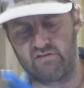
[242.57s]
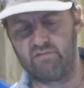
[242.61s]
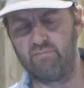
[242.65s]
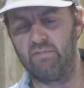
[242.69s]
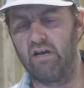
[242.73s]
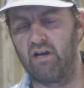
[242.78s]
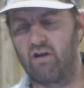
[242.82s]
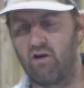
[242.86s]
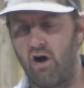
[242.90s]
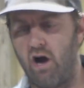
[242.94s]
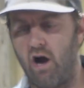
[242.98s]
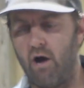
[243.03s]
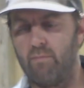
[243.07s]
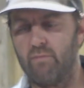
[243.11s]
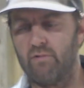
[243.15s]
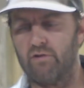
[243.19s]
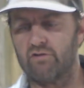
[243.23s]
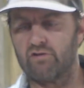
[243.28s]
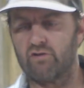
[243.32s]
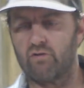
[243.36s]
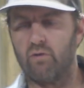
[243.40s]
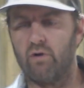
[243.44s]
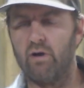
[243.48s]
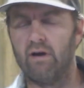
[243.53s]
would be a
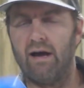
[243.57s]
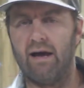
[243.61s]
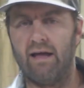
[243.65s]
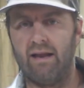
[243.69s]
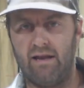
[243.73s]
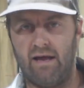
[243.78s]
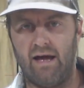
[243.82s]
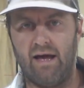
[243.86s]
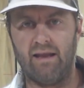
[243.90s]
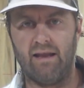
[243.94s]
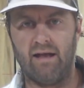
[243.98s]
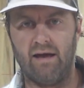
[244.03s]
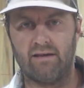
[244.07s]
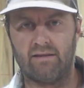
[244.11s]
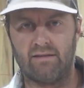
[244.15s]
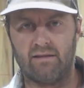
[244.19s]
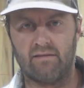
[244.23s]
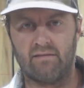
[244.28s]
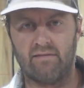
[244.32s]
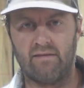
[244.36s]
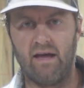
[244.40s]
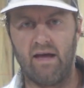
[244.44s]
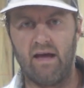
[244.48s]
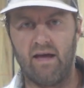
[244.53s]
carpenter square. I
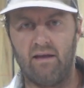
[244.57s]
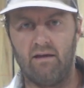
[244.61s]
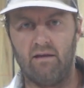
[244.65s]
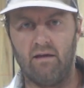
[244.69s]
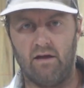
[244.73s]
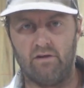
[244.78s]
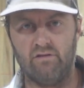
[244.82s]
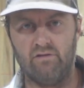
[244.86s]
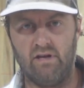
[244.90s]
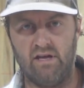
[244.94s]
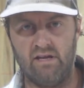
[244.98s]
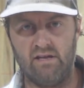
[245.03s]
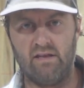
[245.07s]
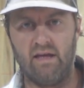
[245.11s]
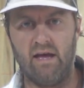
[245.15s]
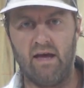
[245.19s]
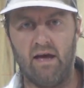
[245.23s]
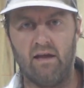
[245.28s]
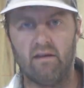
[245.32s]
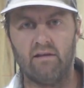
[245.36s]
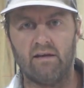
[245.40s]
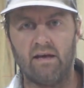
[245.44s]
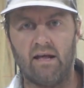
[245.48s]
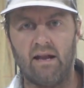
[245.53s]
like that. You need
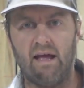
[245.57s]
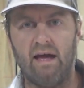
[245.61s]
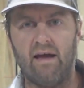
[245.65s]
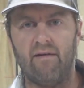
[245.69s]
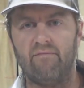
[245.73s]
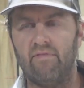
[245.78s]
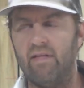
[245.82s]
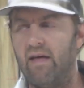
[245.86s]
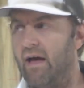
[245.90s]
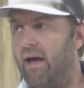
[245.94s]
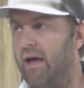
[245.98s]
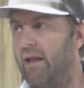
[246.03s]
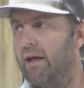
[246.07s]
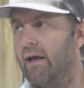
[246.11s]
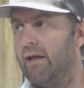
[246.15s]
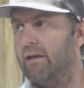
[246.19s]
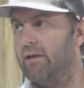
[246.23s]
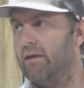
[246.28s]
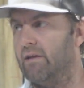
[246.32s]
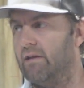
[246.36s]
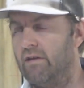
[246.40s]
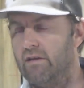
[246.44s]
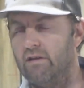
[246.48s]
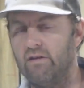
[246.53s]
that. You got to have that, and
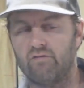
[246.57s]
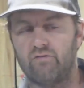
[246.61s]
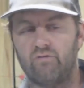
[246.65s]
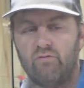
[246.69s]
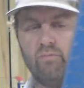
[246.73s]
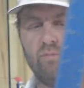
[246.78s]
then this will